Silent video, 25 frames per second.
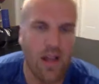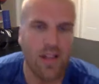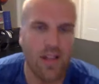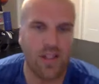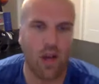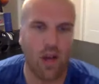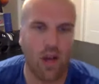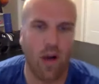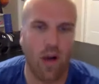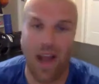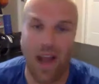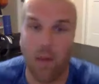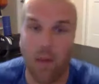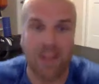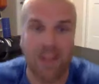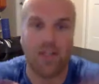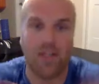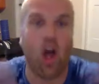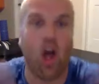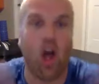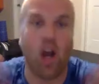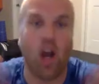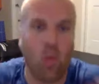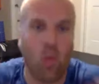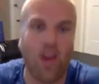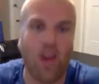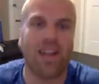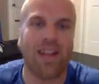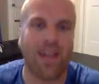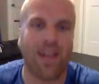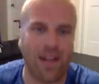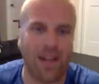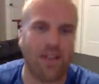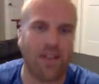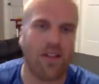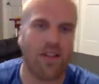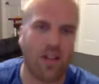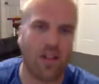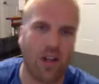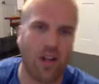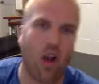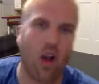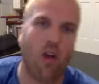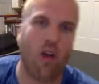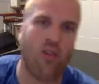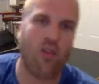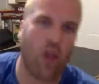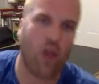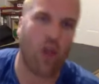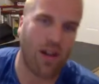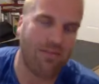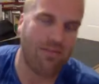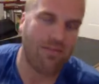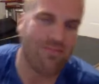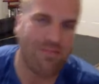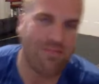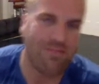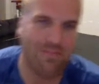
So anyways, long-winded, go for it.